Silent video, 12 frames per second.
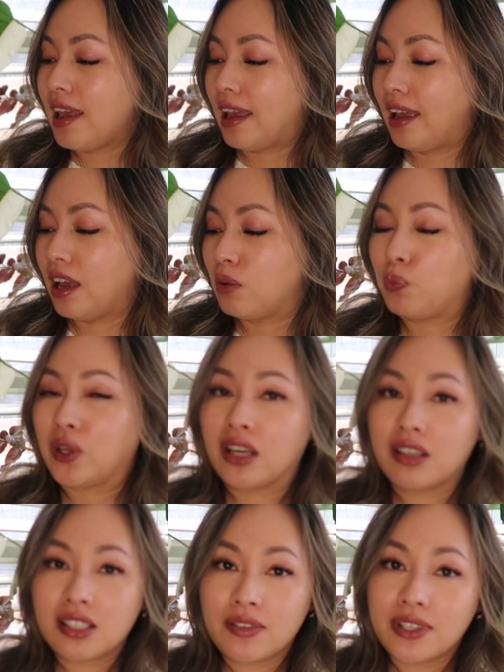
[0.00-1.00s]
and
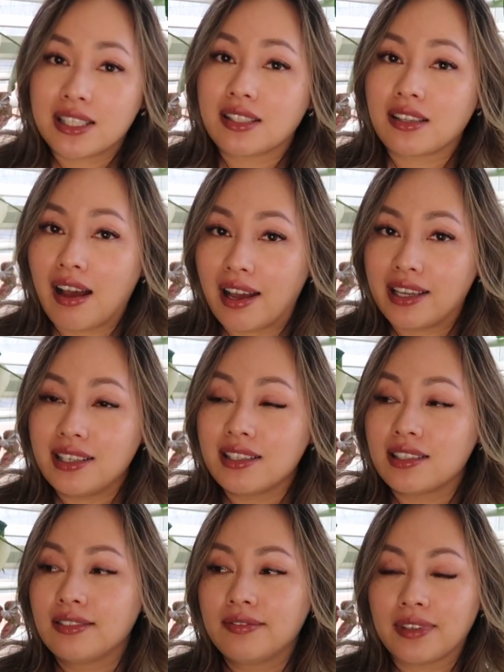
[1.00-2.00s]
because of its
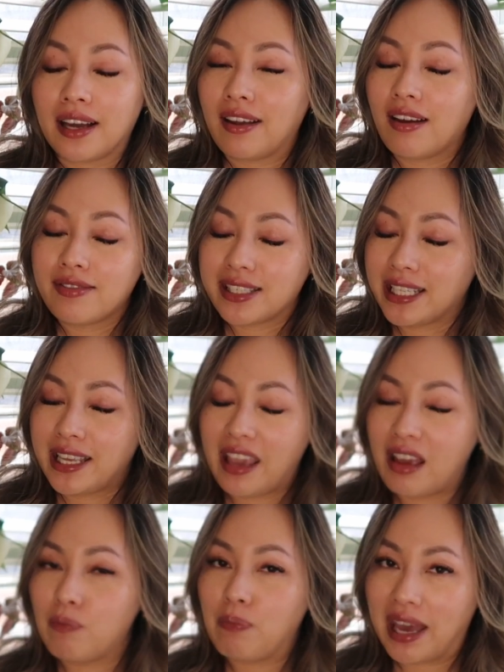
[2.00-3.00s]
size, I obviously
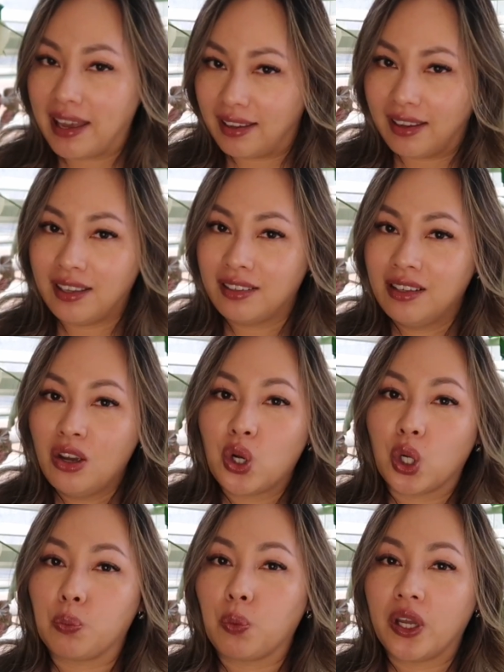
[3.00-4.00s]
can't bag it
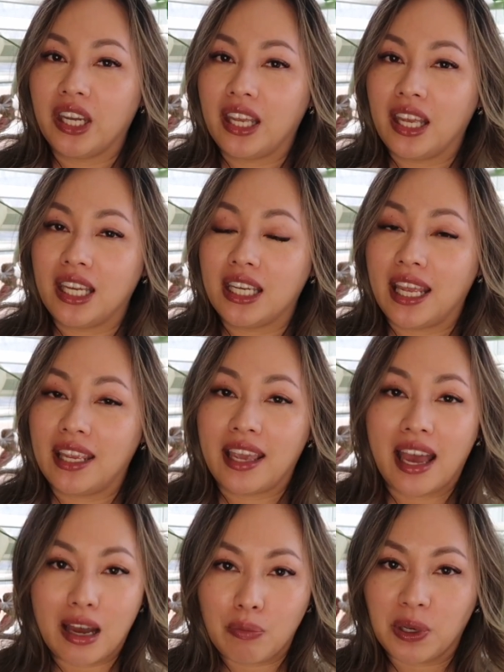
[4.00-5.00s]
or put it in a
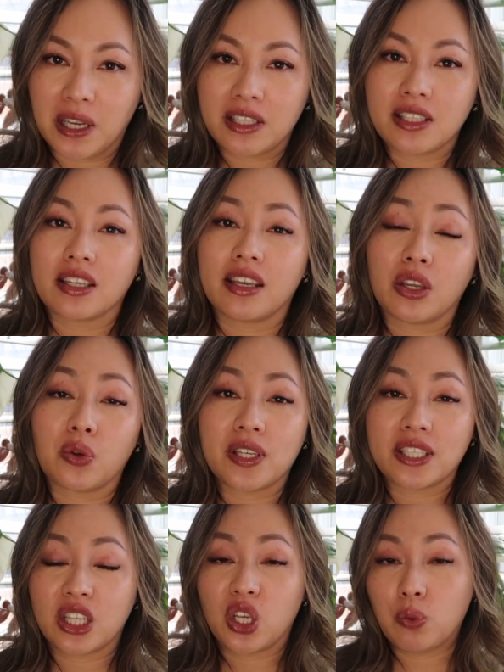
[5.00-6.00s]
cabinet to
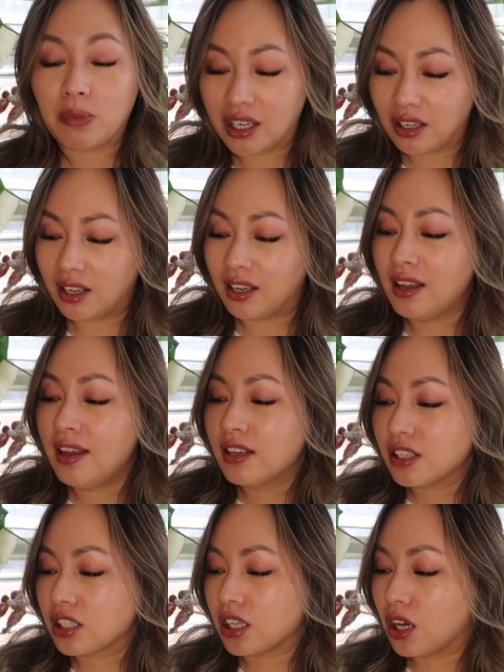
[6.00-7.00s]
increase the humidity,
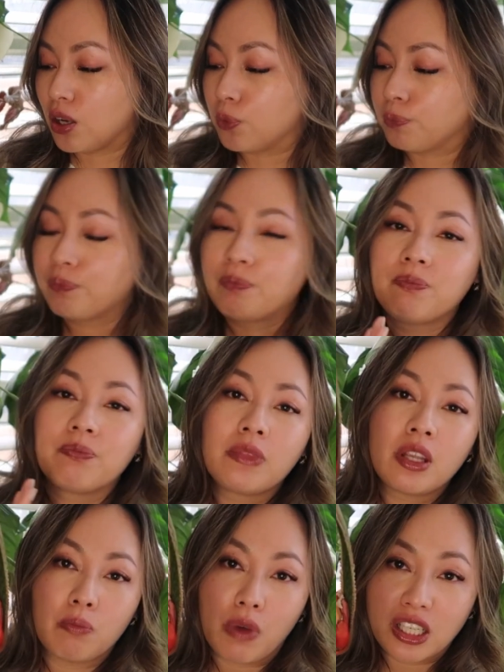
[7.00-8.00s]
so
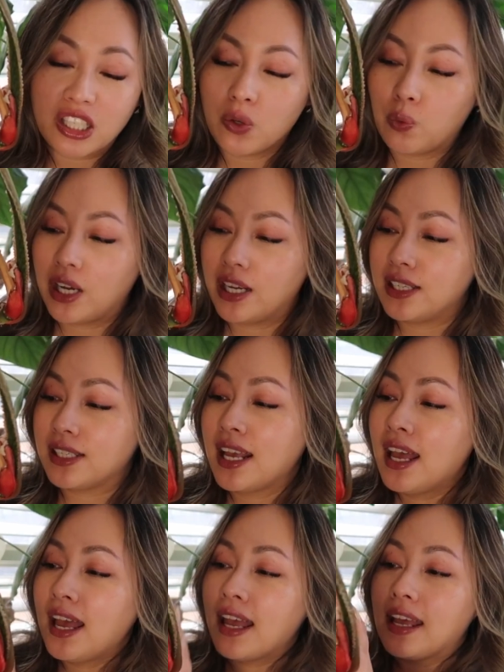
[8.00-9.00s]
moss it was.
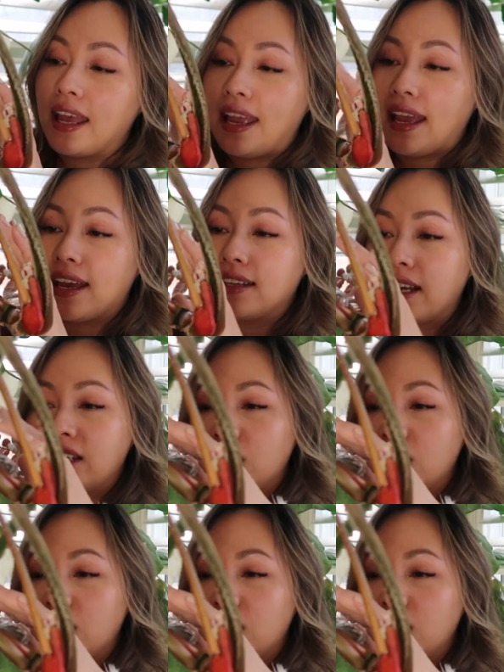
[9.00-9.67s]
And I